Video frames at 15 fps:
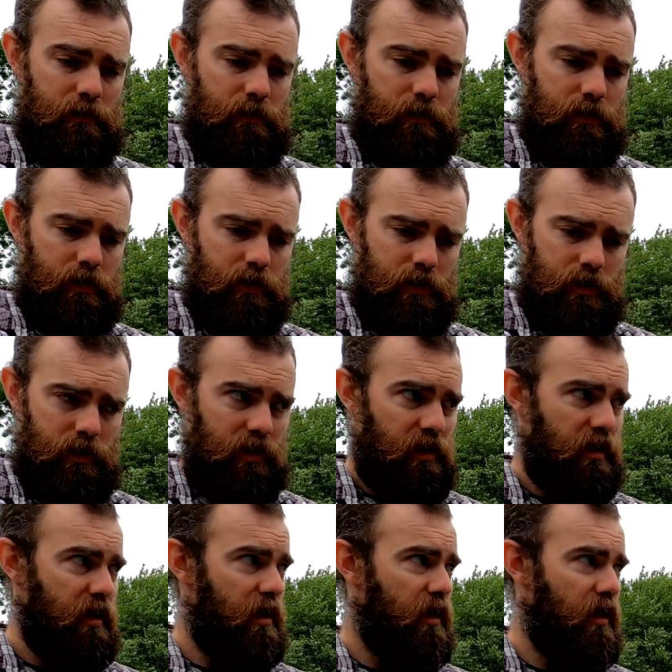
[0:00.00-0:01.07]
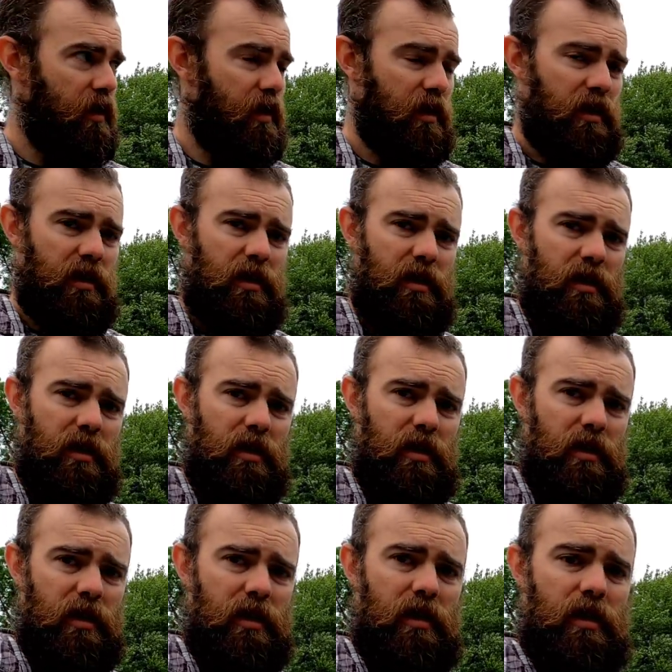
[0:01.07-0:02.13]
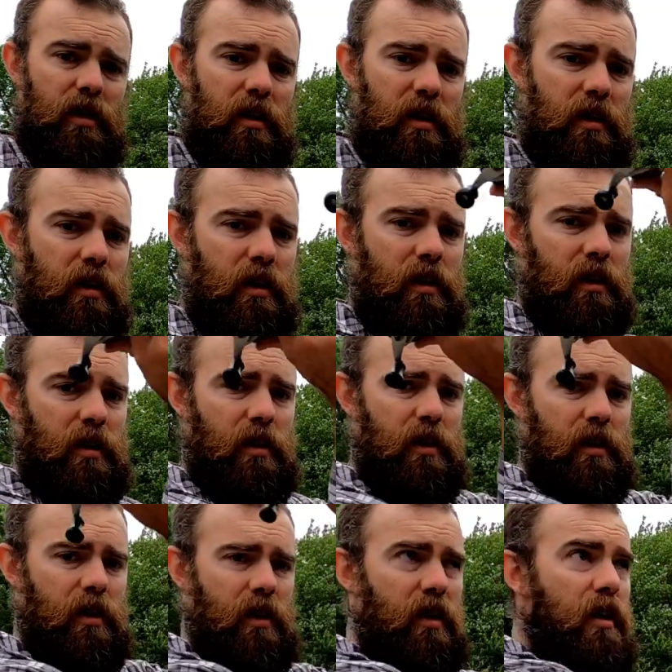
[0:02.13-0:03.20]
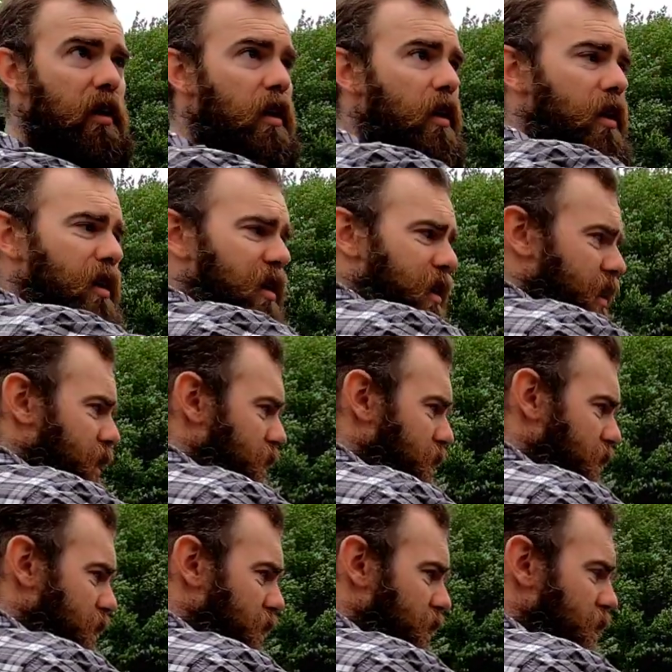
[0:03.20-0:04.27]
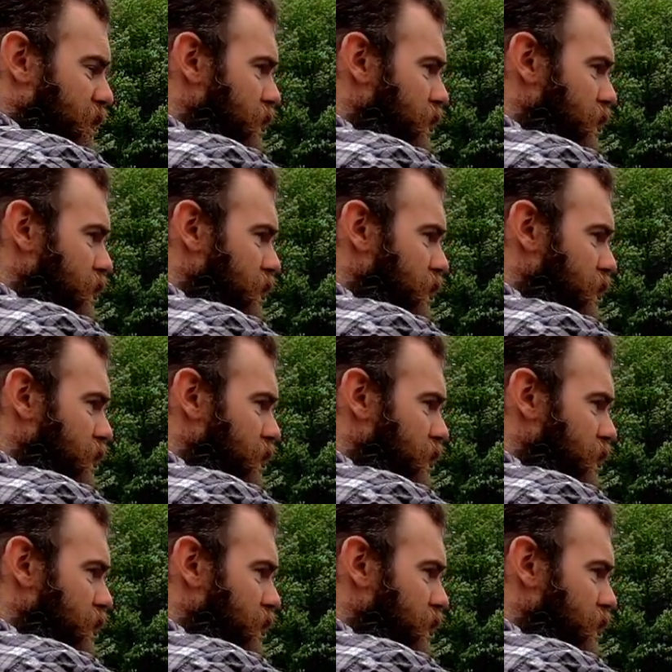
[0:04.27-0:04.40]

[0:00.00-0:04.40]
What you're going to do after you're holding the button, you're going to put the pole behind you,